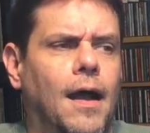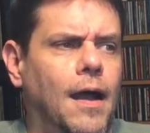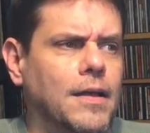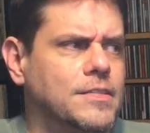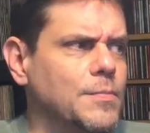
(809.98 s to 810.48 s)

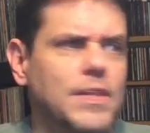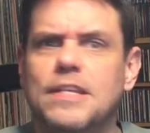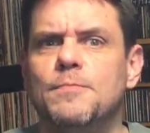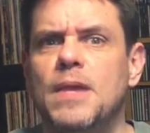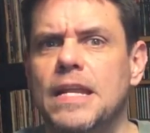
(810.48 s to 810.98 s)
uh, some of
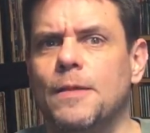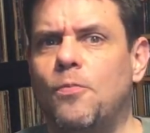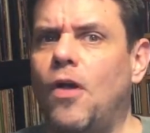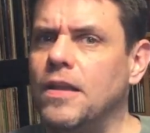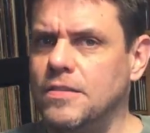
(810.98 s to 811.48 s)
these
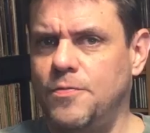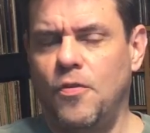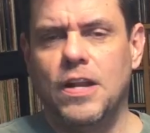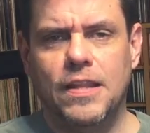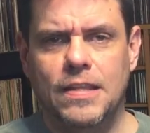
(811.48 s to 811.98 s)
median prices
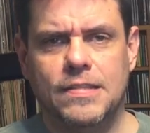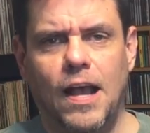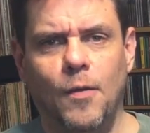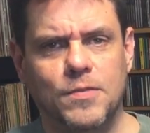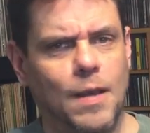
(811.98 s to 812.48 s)
for any of these
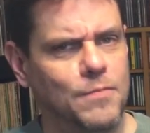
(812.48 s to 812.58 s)
albums?